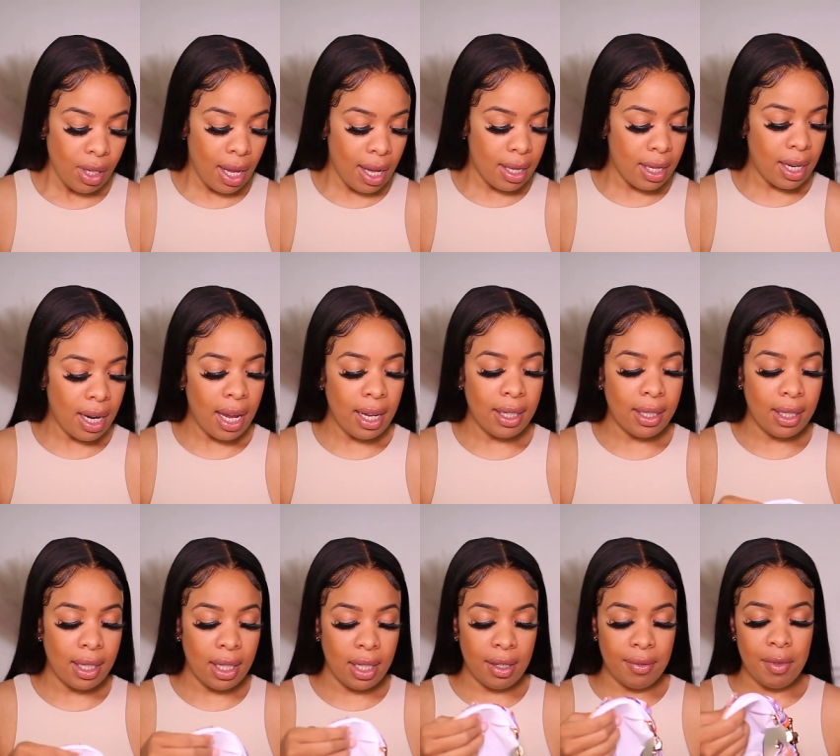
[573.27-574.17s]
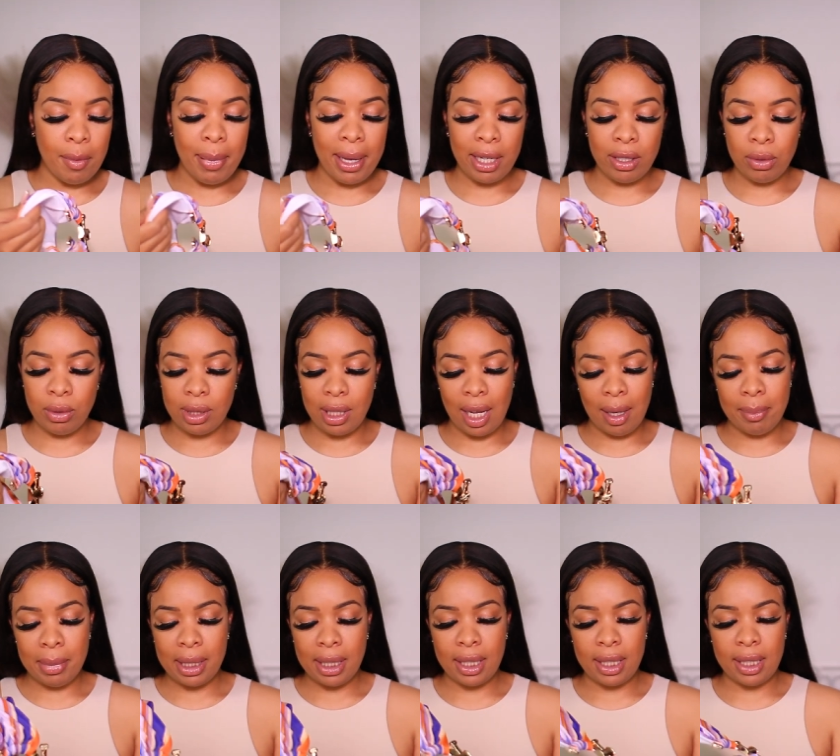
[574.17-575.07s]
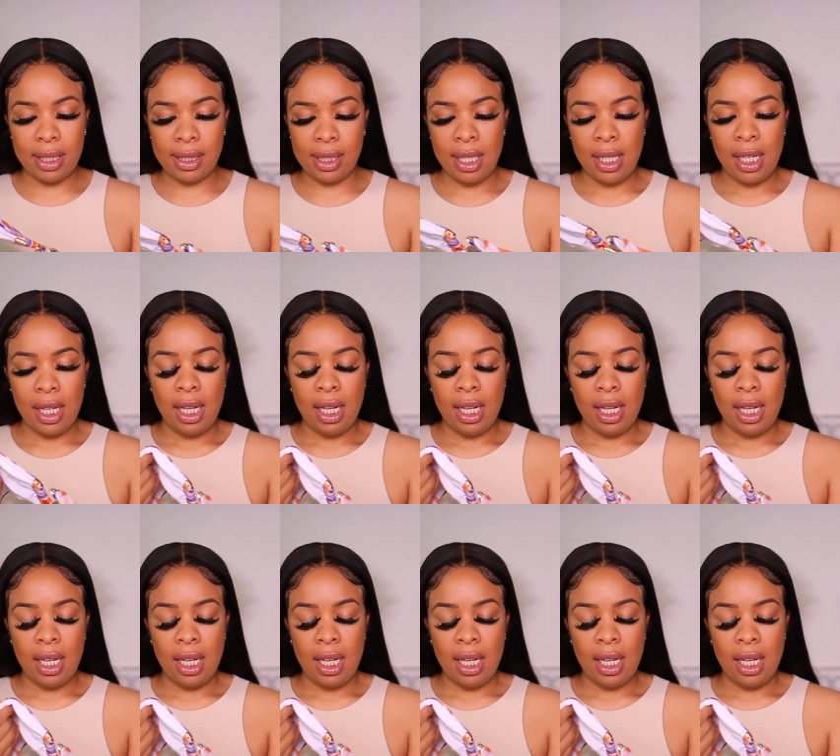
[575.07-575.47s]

and then i love the bandeau top because